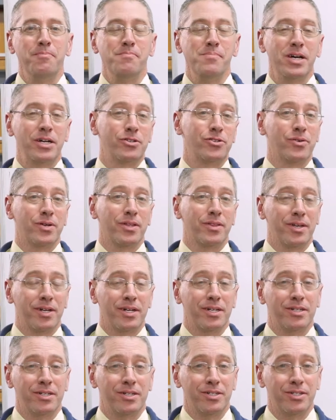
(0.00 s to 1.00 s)
Measuring
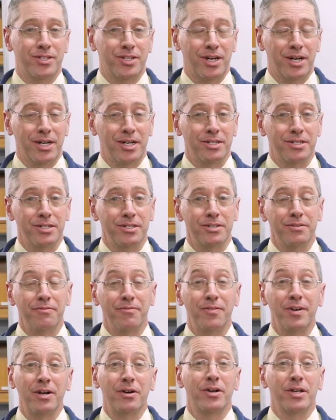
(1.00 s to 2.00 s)
things in science is a
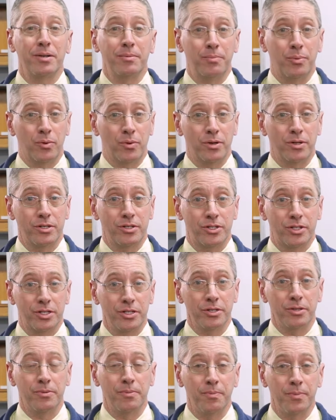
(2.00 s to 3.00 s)
very important
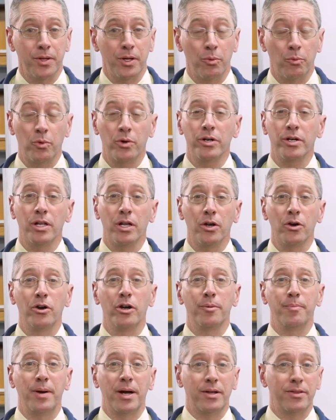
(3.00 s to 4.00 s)
skill, and we're going to learn
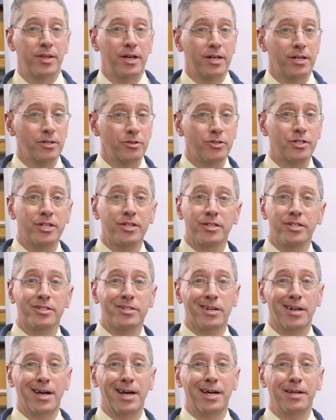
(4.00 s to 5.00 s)
about that using
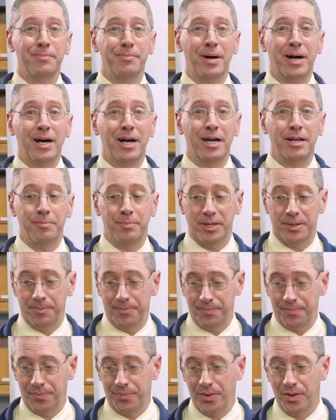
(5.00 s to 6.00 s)
this line behind me.
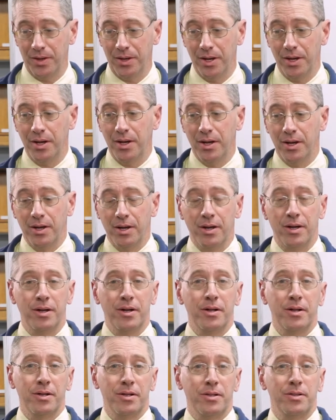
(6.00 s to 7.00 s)

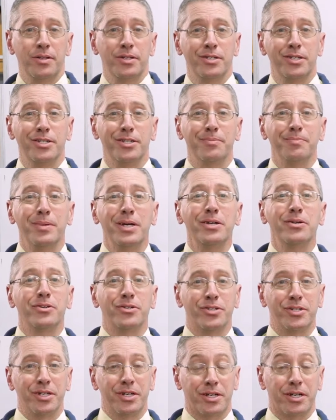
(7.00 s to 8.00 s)
This is a meter
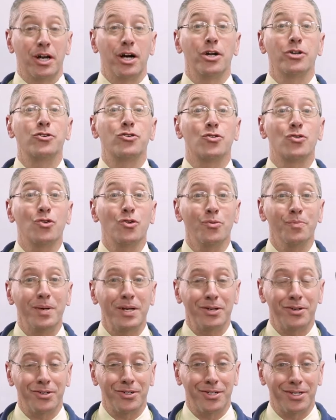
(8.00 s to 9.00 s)
stick, a true
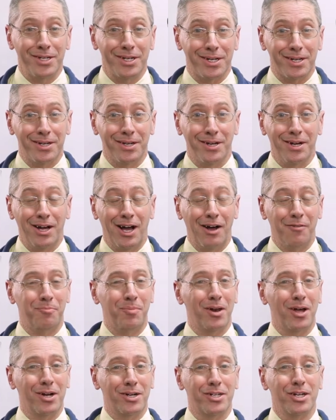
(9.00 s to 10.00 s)
meter stick. I've
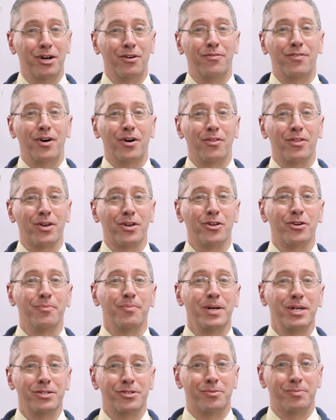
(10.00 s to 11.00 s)
blocked off all the little
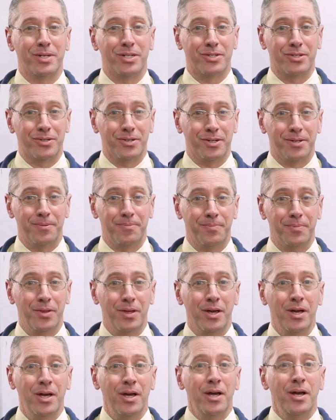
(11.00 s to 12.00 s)
measurements on it.
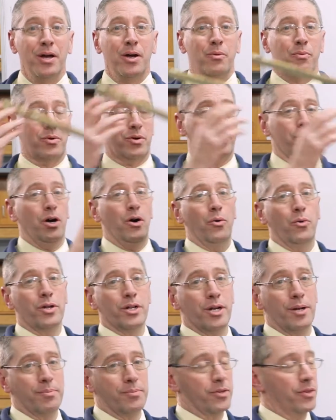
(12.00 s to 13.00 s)
We're going to hold
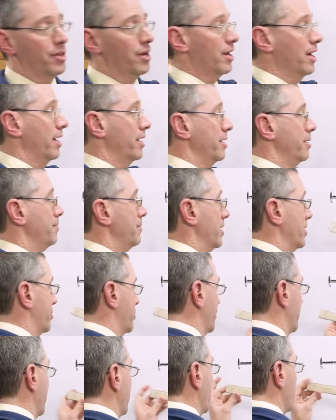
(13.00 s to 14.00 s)
it up to the line and
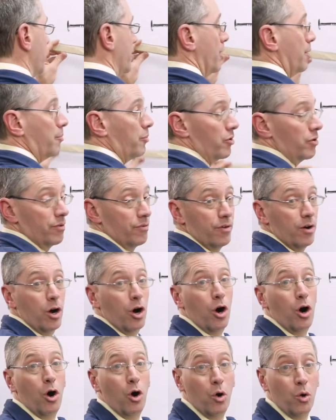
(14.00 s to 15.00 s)
measure the number of
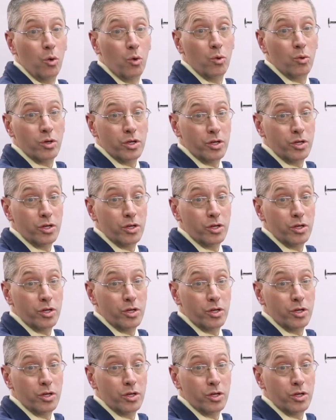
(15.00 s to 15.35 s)
whole